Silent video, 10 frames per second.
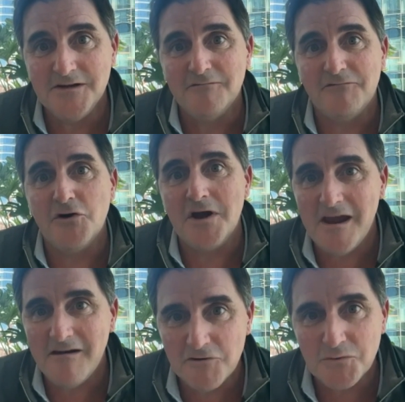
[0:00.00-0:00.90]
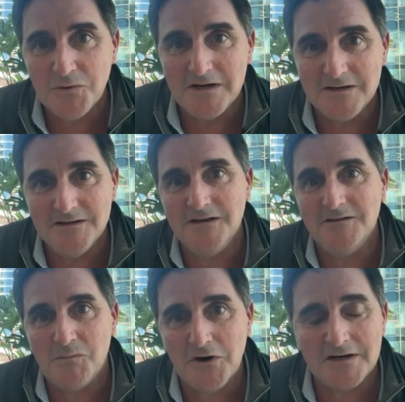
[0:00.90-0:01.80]
for everyone in
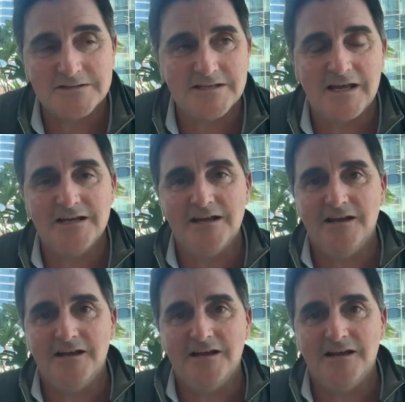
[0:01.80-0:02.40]
the market today.